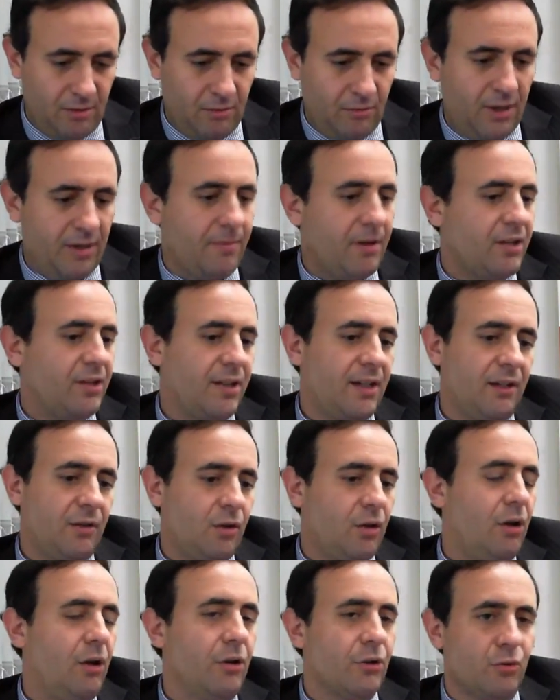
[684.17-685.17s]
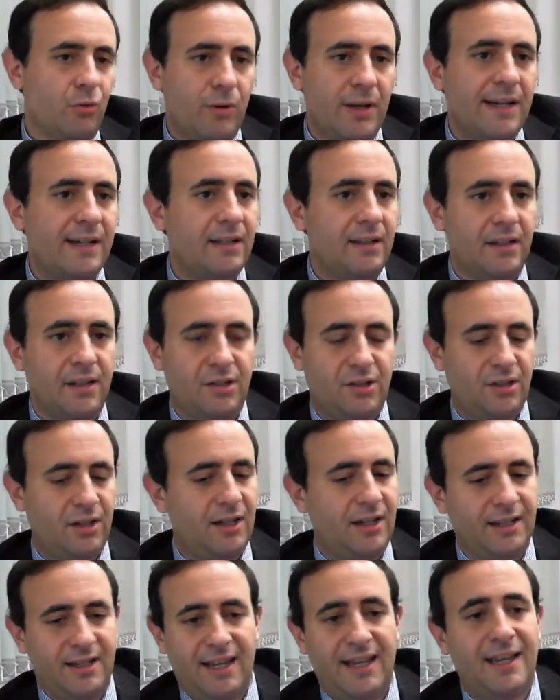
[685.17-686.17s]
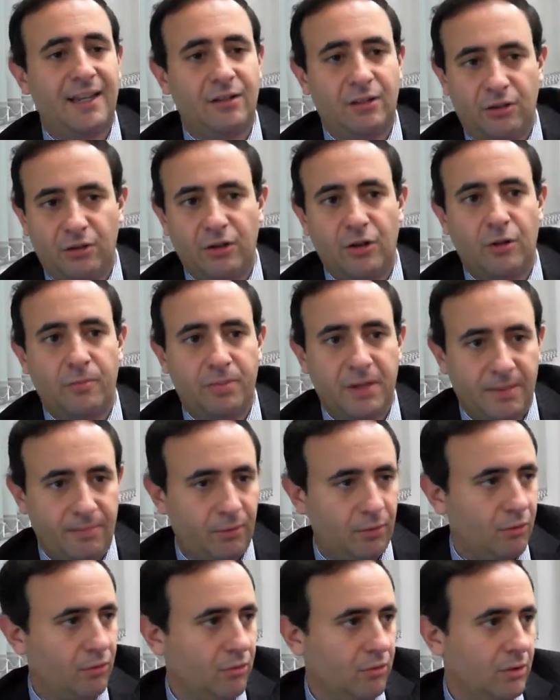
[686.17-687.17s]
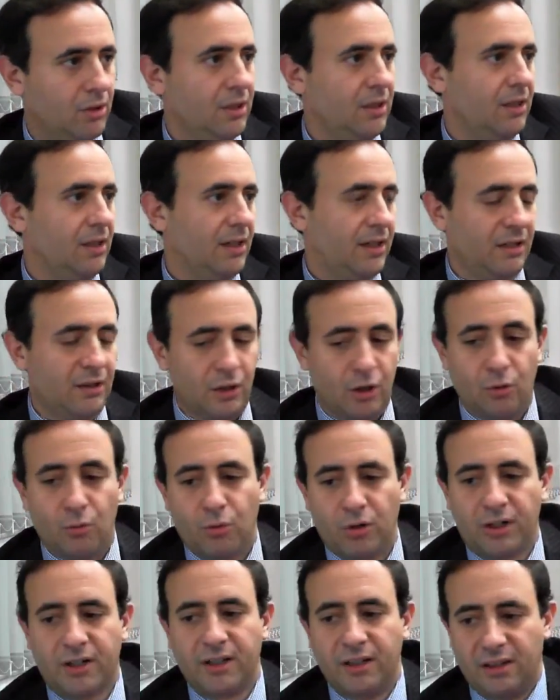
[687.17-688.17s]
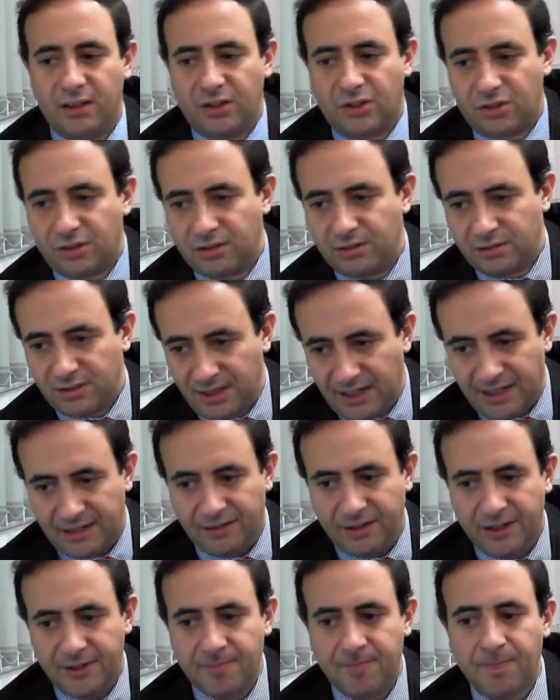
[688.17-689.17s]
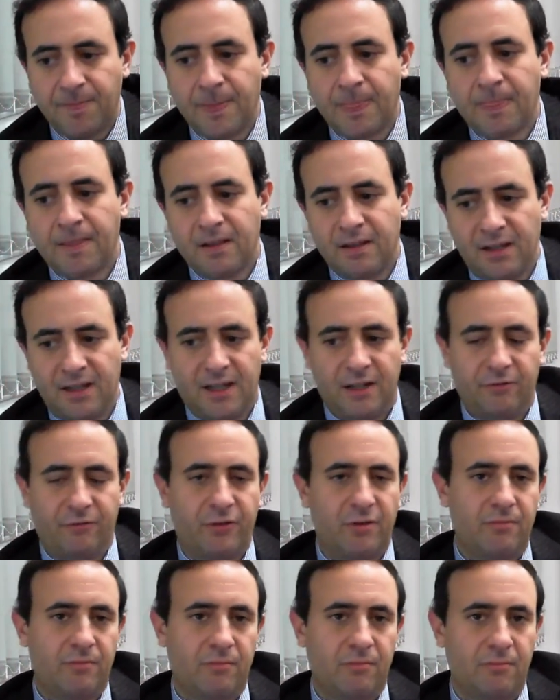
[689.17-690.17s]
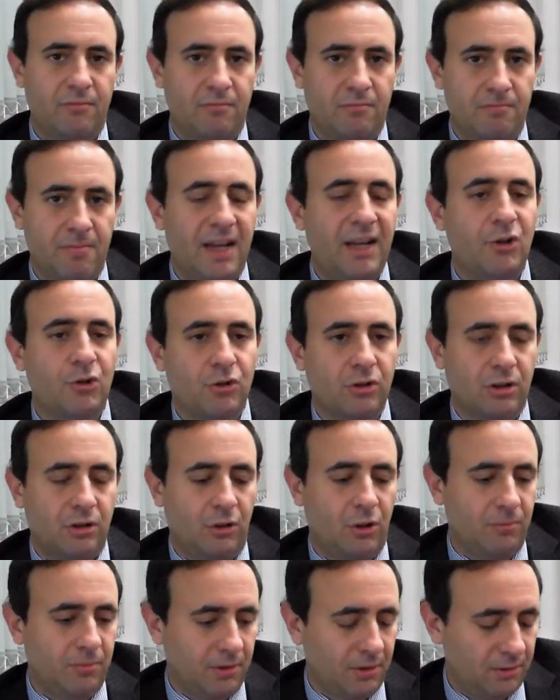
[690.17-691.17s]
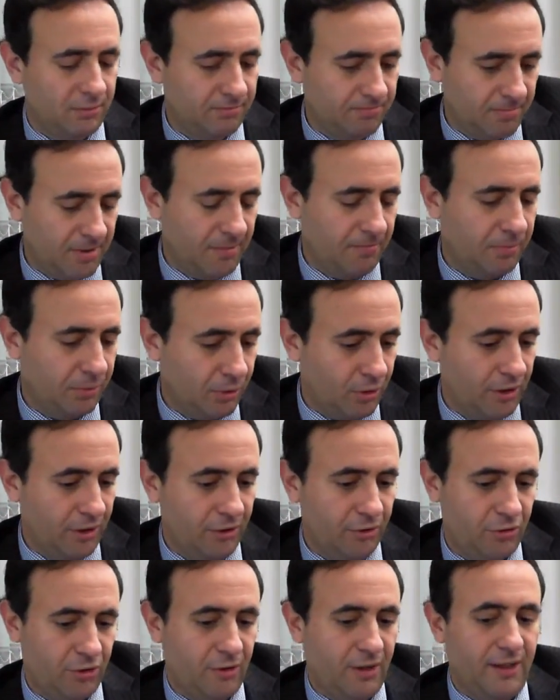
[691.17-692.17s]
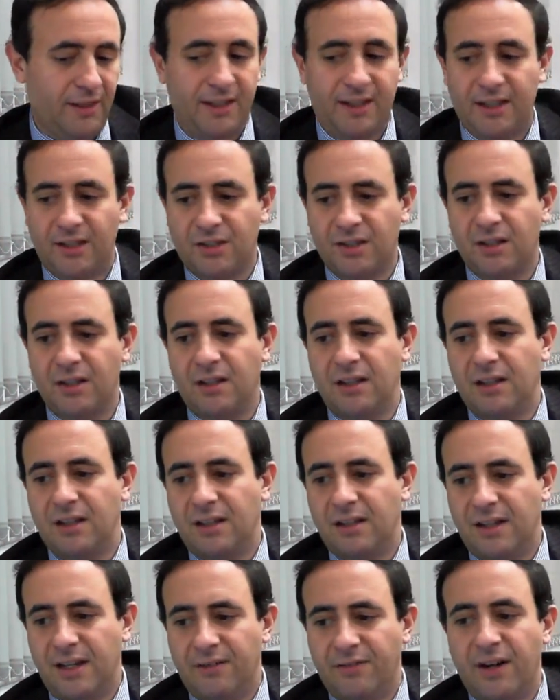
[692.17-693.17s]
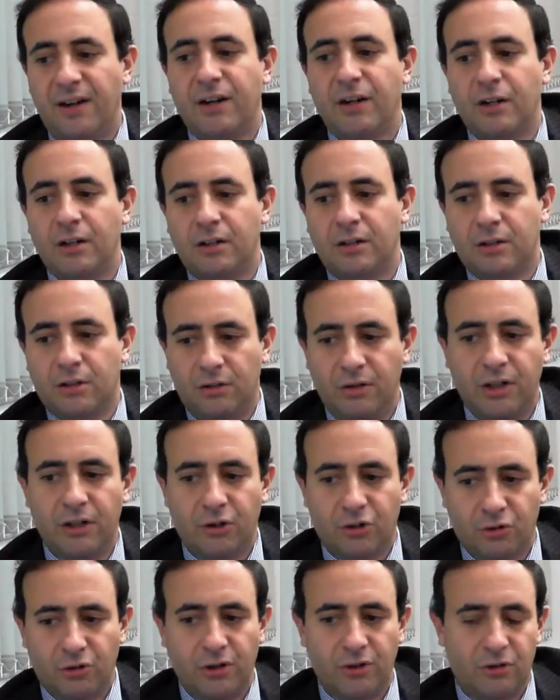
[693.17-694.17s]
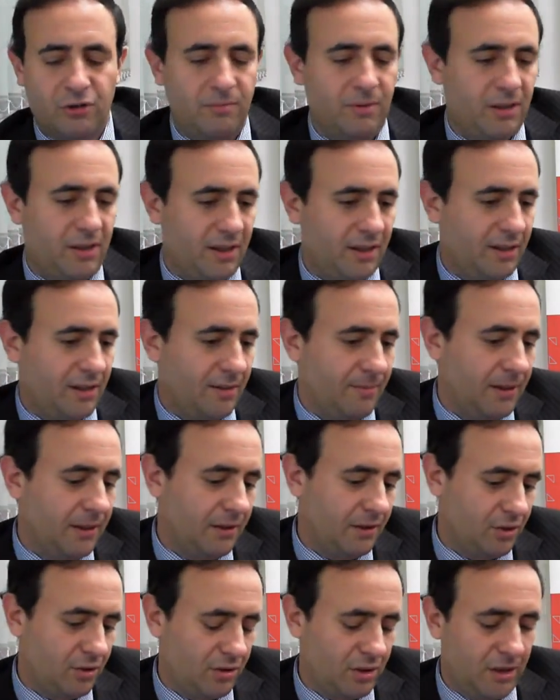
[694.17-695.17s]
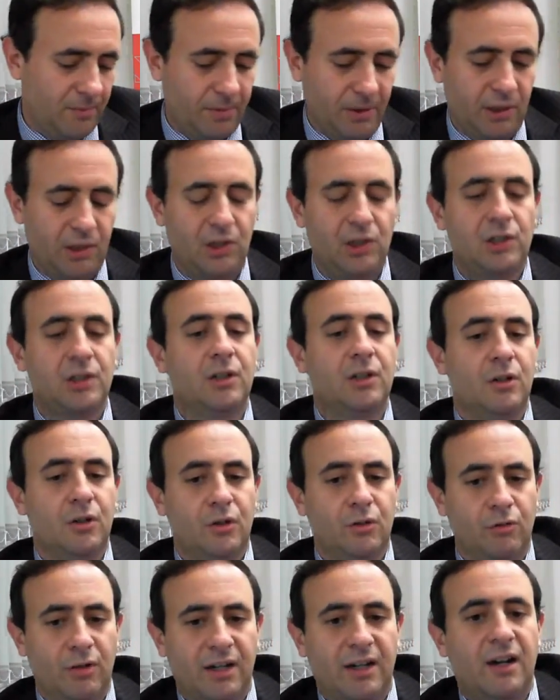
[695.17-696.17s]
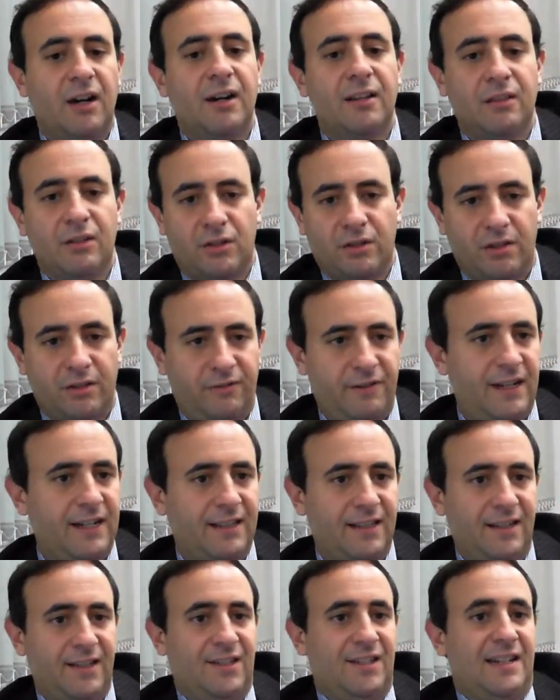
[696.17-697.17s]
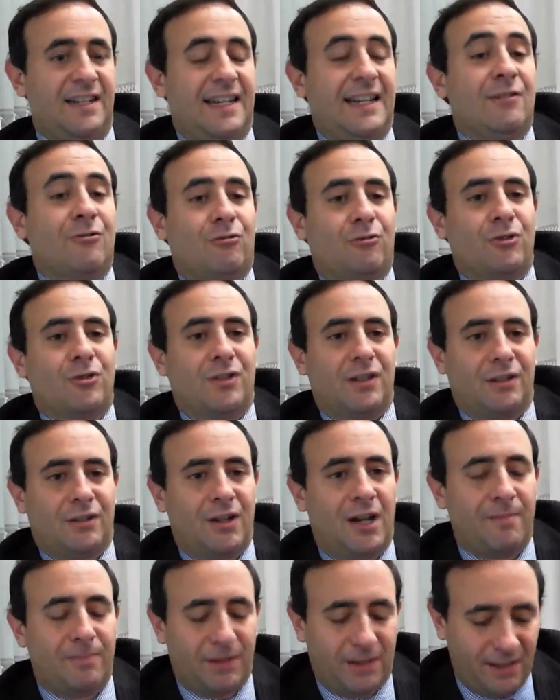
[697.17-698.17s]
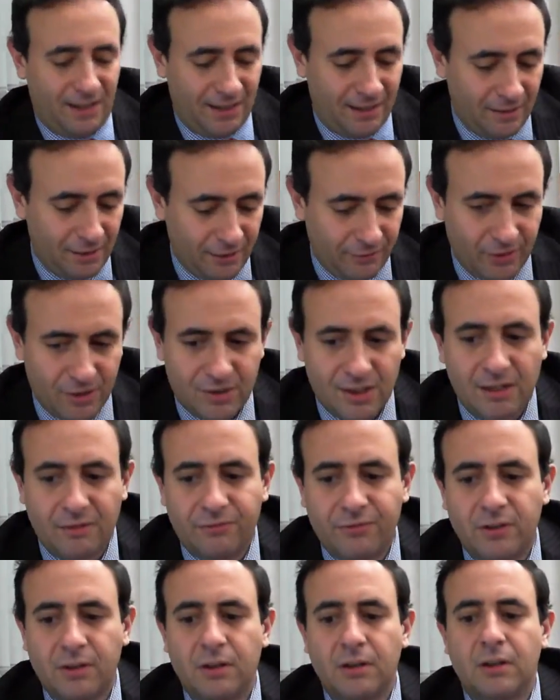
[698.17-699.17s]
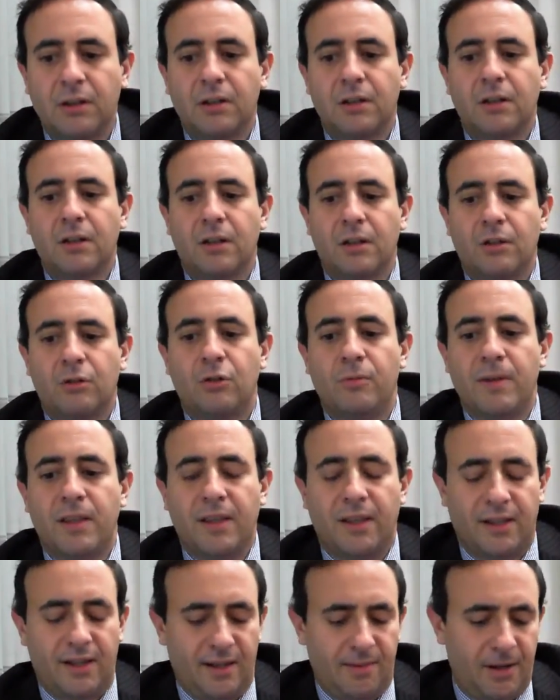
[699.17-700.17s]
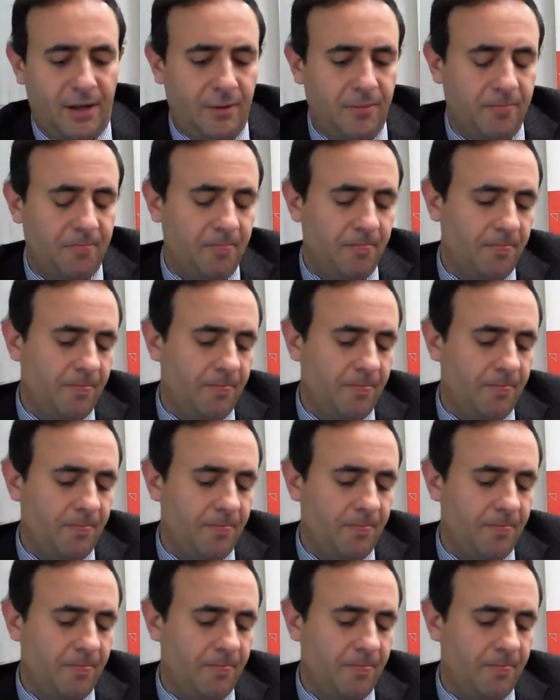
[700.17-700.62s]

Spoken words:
We must get calls weekly saying, hey, do you know people who can go work in this area? And from major global employers. So I think it's a very good career choice to be thinking about this topic, regardless of the fact that it's an interesting topic in and of itself to be thinking about.